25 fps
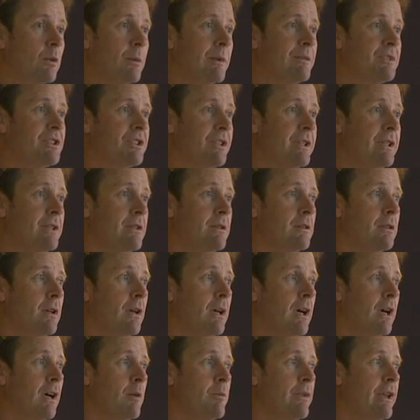we've seen
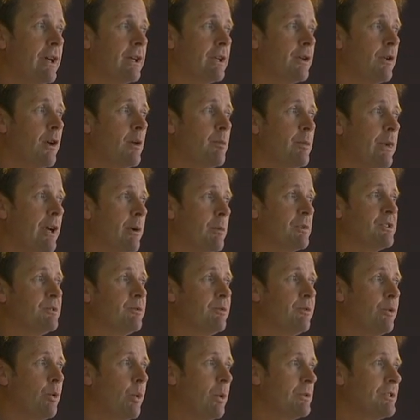that going backwards
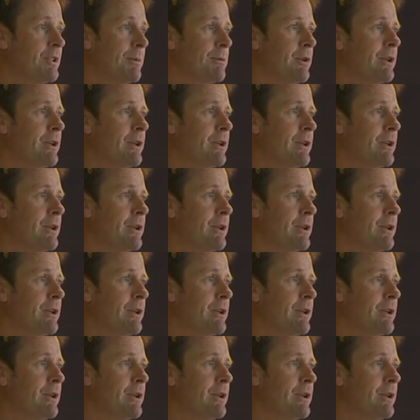and forwards.